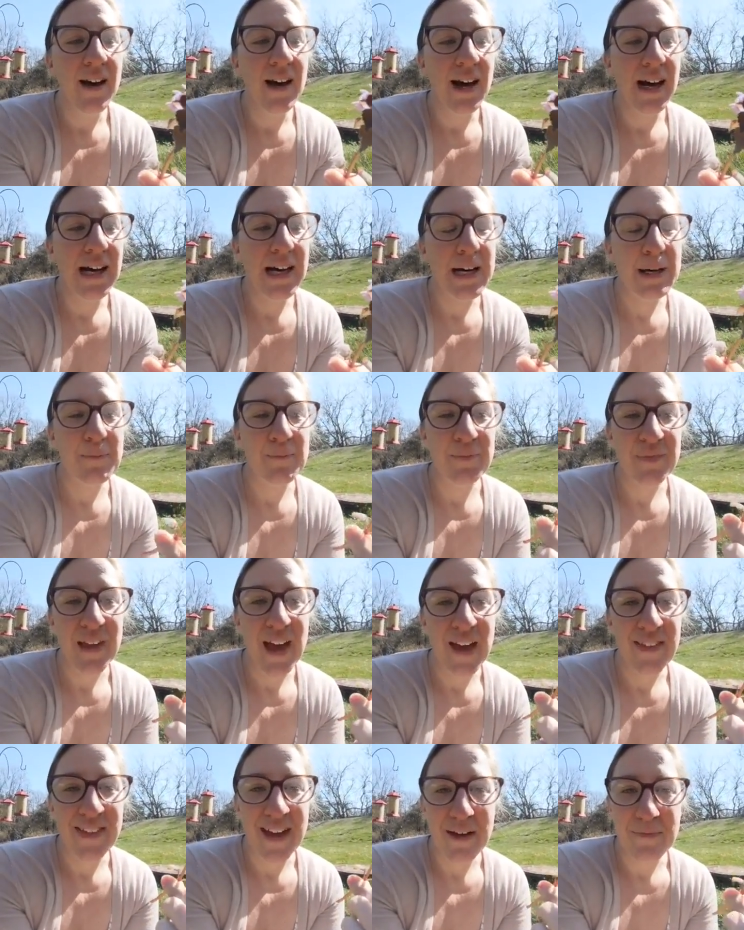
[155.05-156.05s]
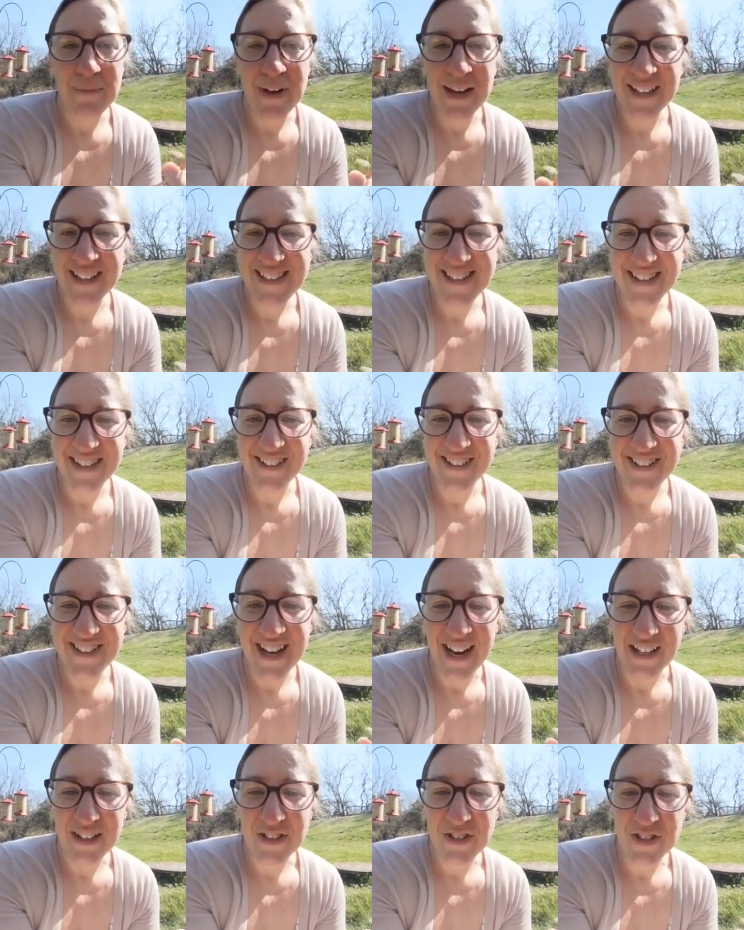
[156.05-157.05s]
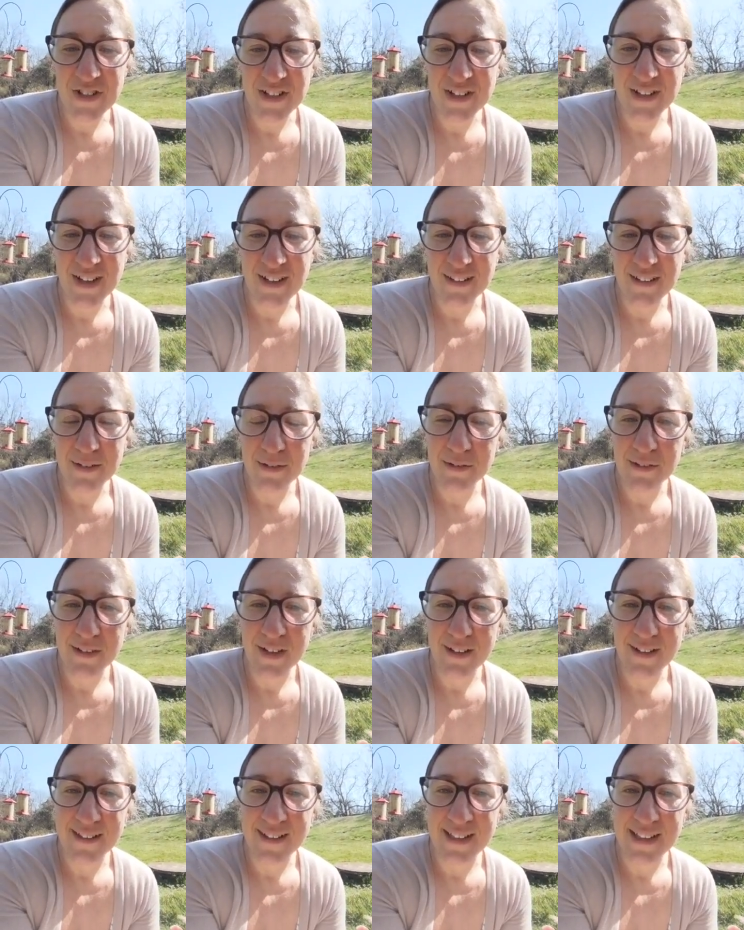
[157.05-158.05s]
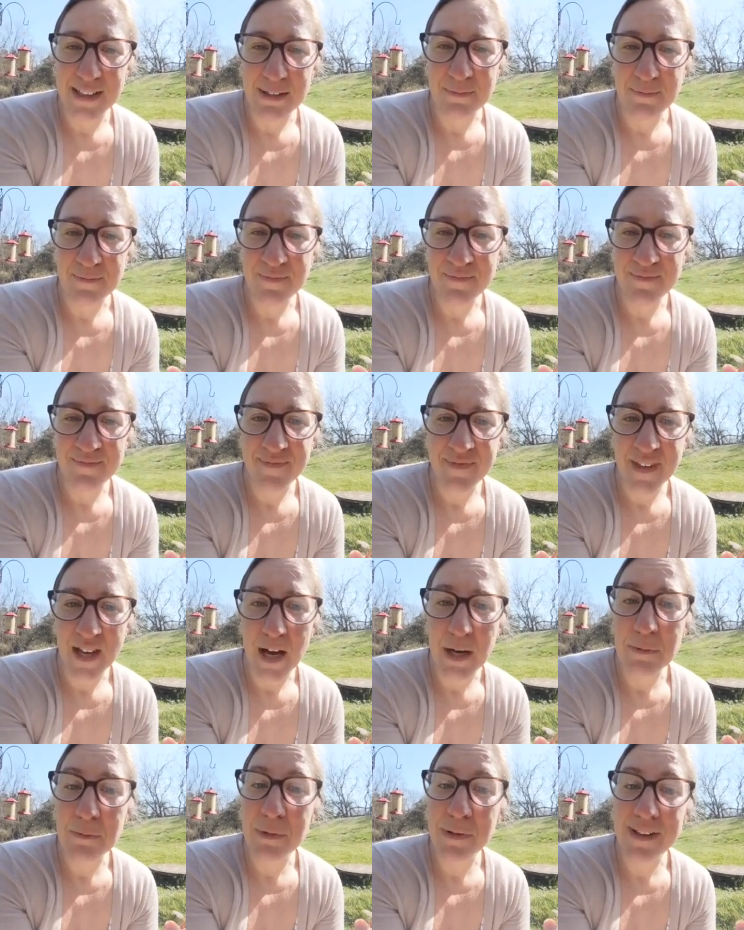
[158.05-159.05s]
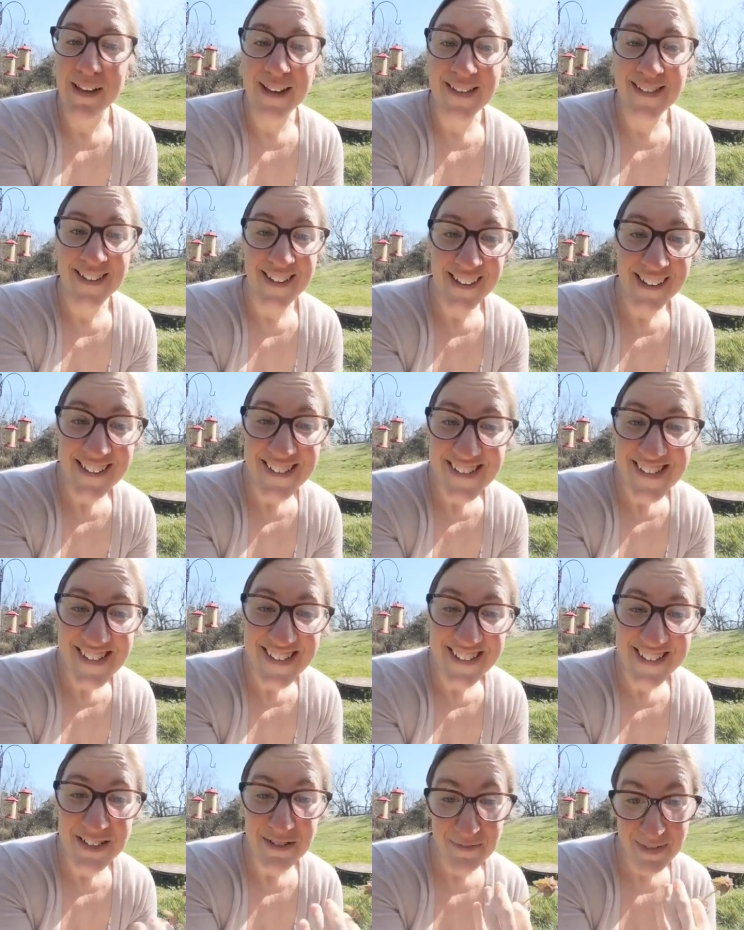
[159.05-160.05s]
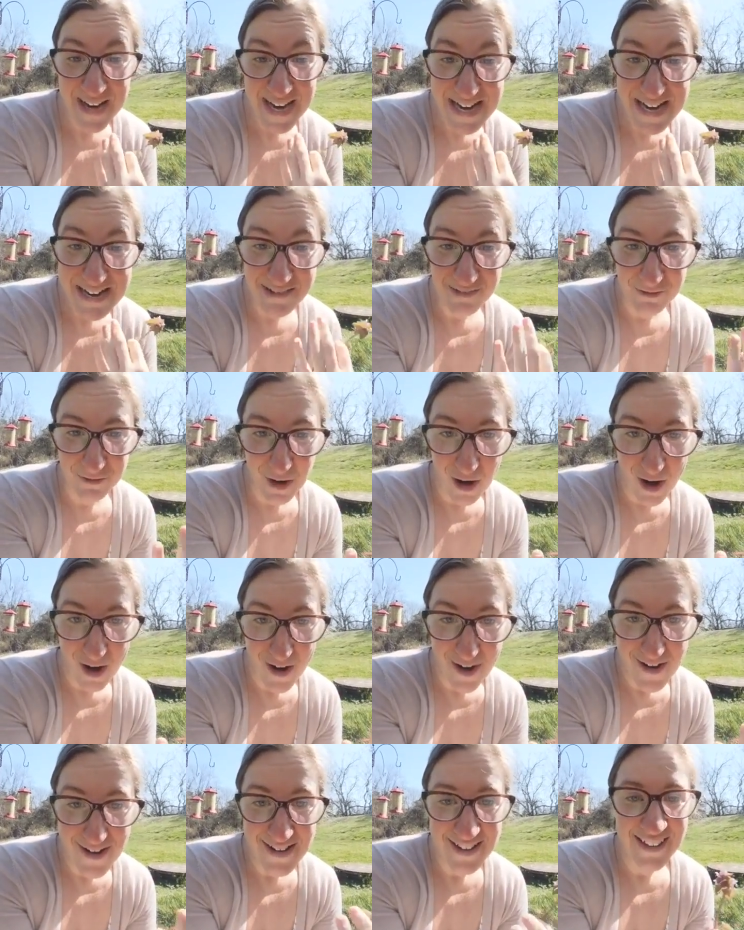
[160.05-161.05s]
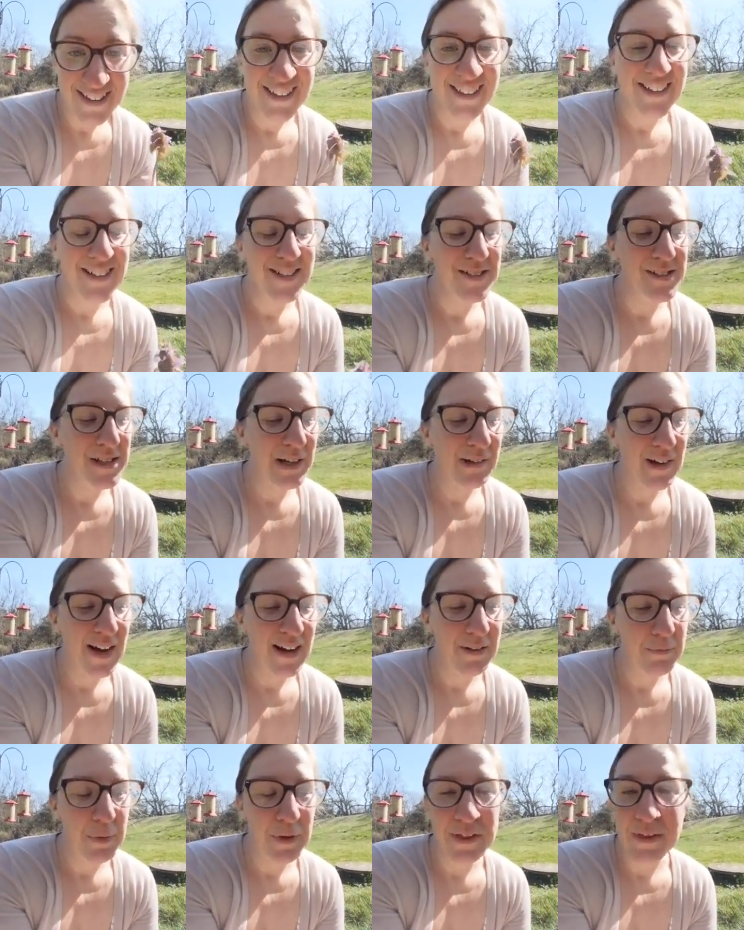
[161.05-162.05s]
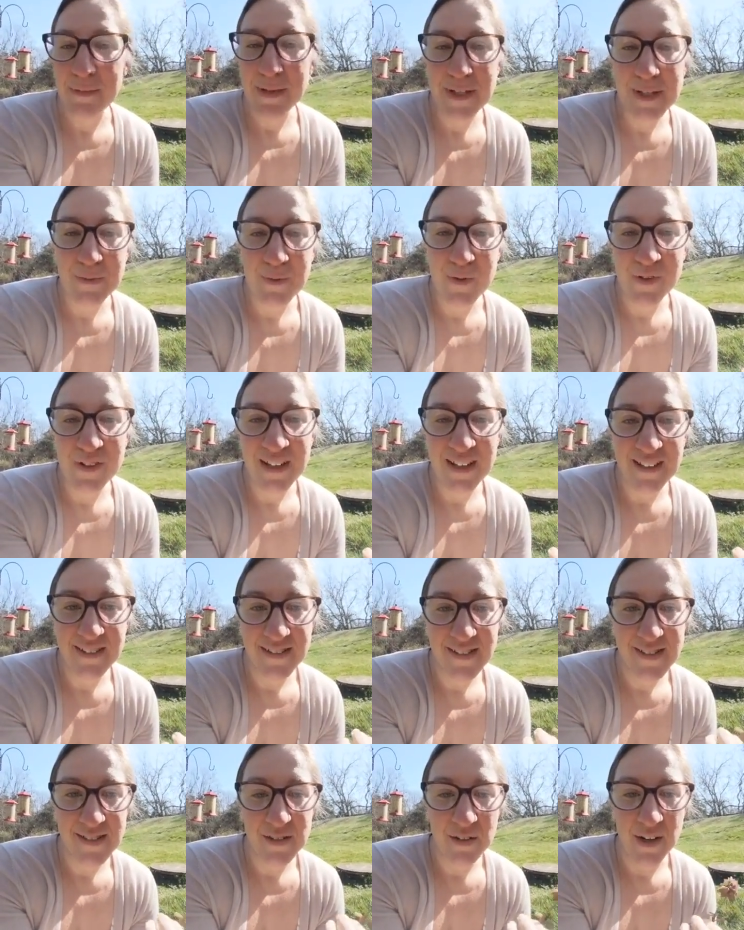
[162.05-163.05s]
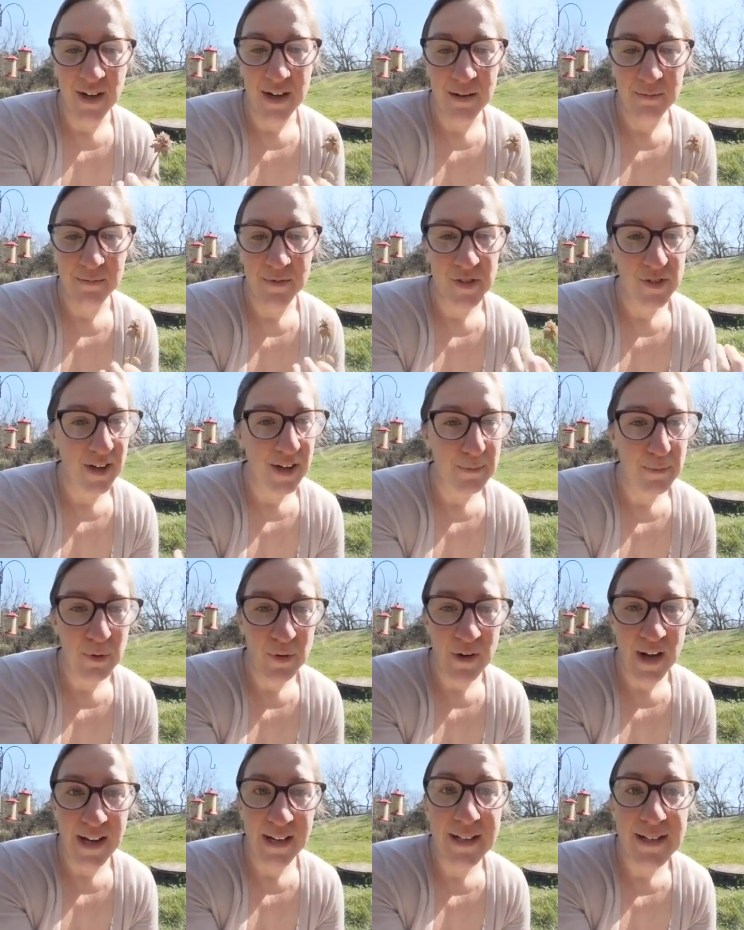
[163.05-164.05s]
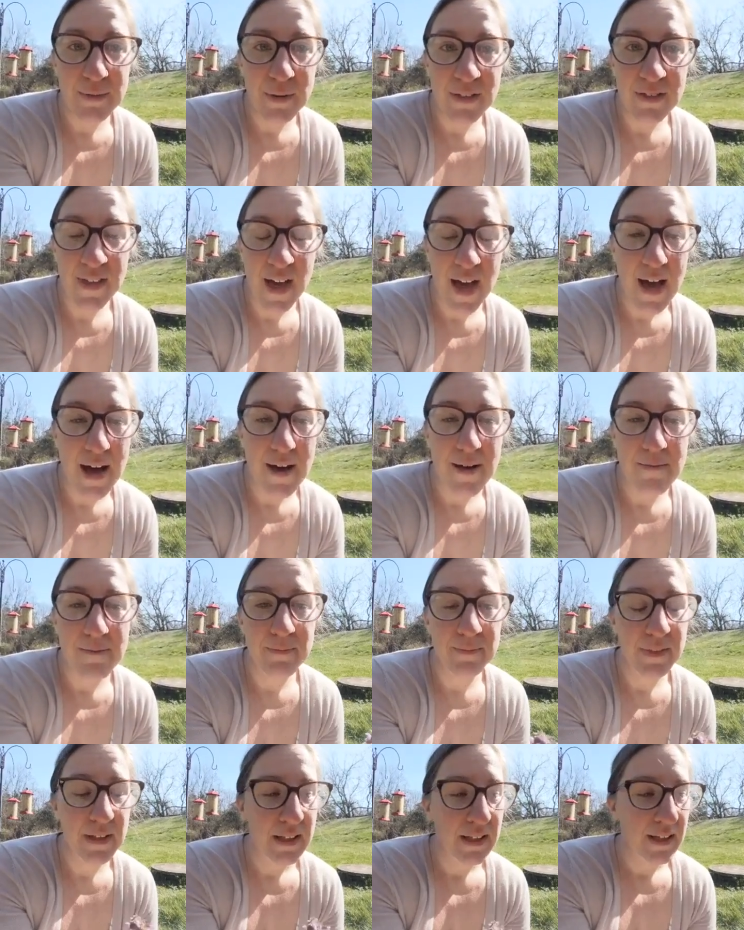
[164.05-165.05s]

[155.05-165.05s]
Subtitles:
And that makes their texture a little unpleasant to me, raw. So I put them in smoothies, scramble eggs with them,